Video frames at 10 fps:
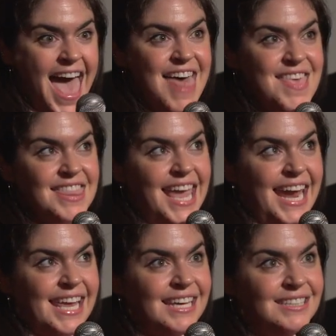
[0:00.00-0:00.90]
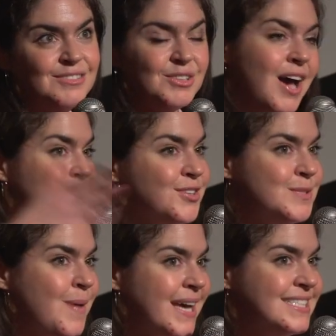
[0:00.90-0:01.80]
And then like
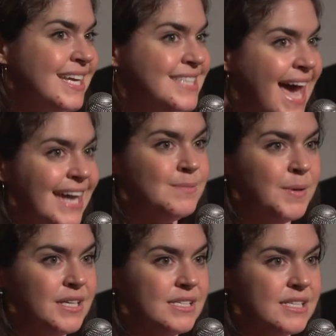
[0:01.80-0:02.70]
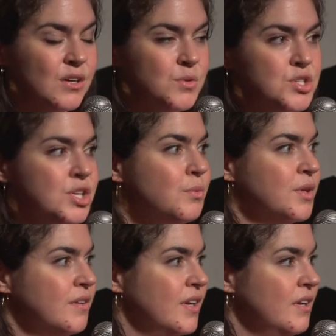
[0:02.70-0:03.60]
Congress passed that tax bill, and it's like, oh shit,
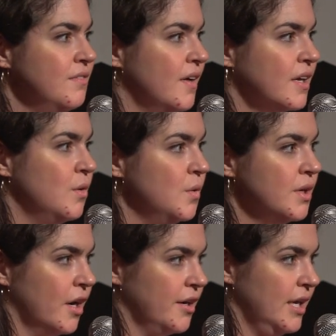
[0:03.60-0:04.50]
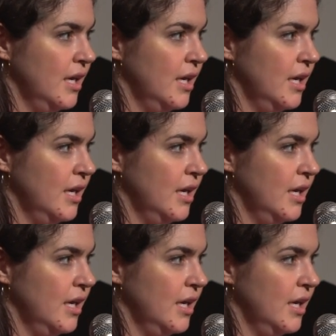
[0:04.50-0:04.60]
we're living in a fucking oligarchy.